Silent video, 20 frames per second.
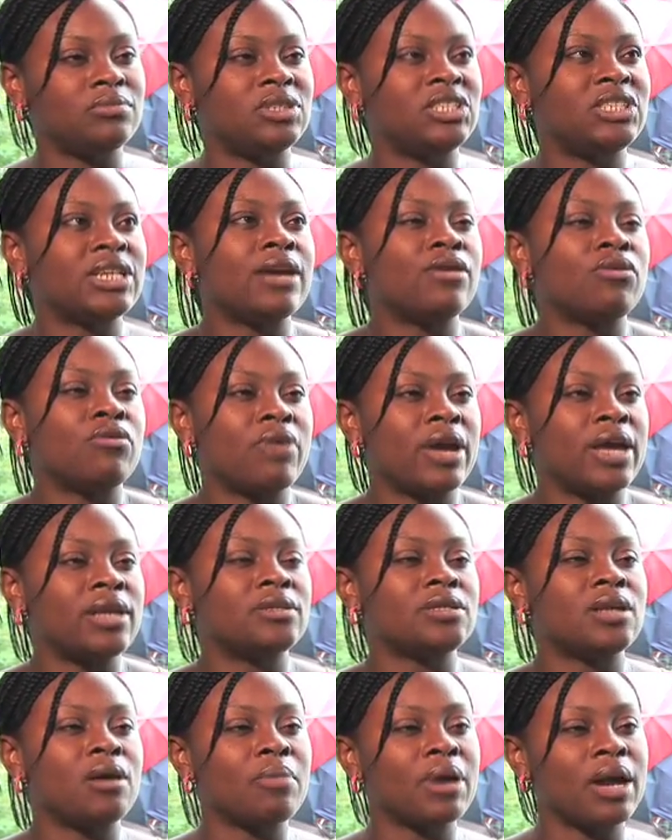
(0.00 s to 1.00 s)

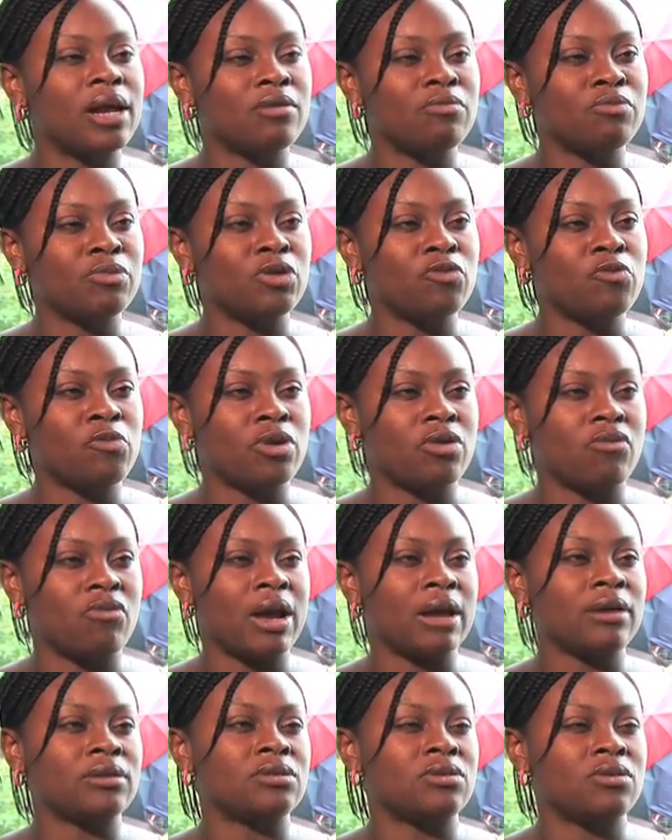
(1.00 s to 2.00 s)
generate some kind of movement
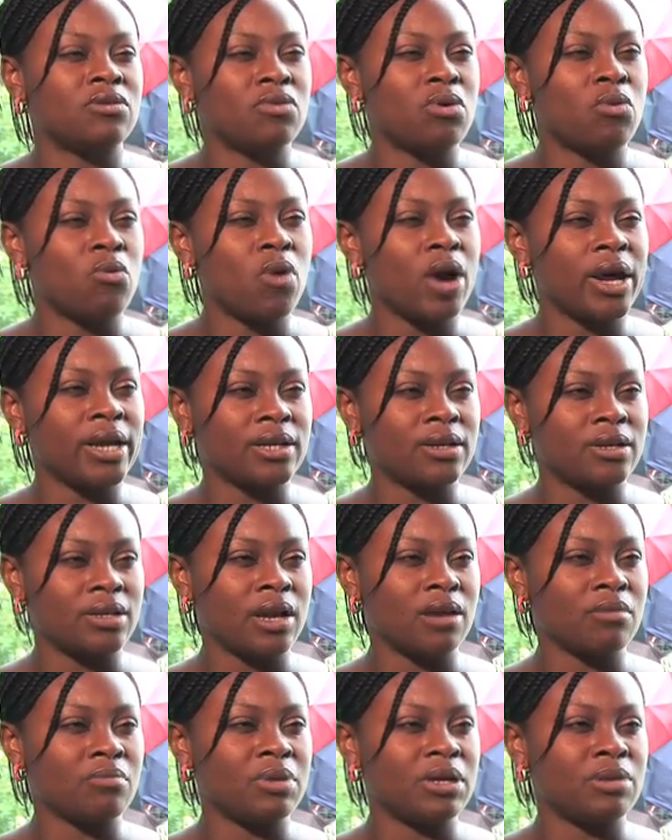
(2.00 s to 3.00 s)
around sort of a wider
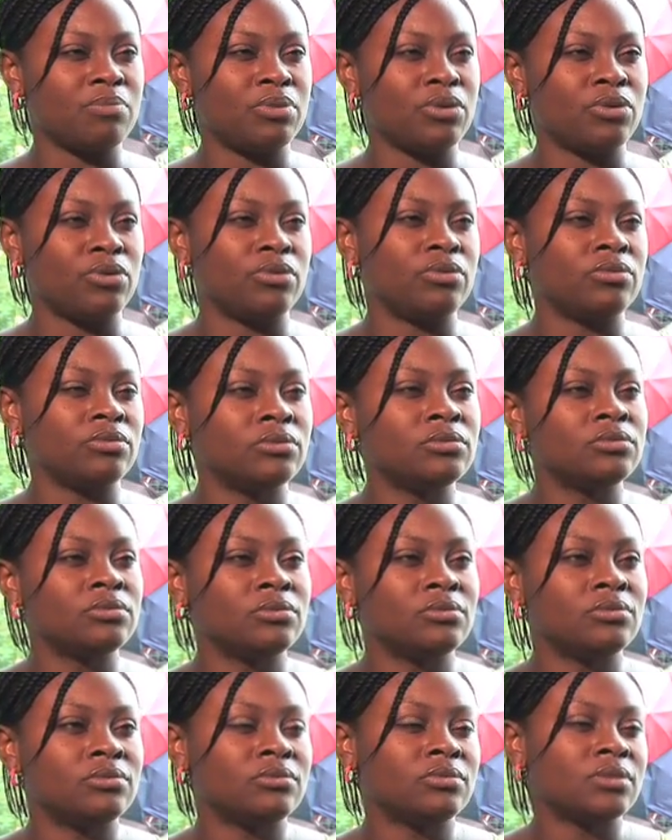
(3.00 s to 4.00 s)
young people
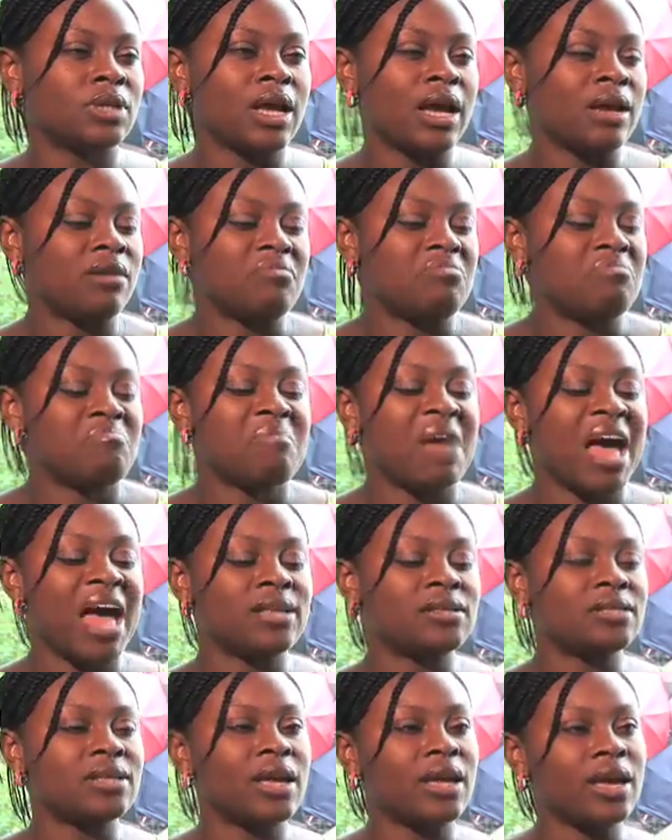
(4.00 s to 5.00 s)
kind of
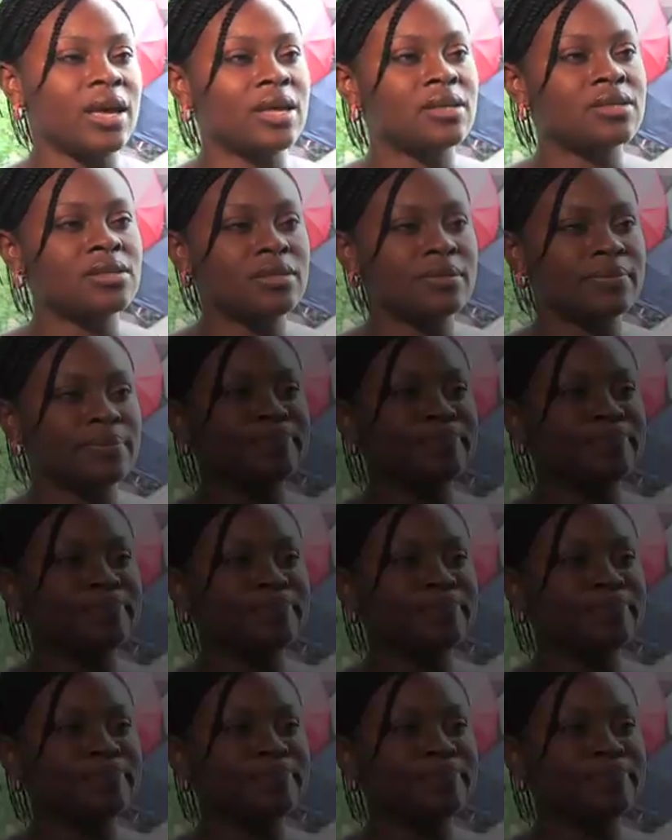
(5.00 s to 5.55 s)
mass, I guess.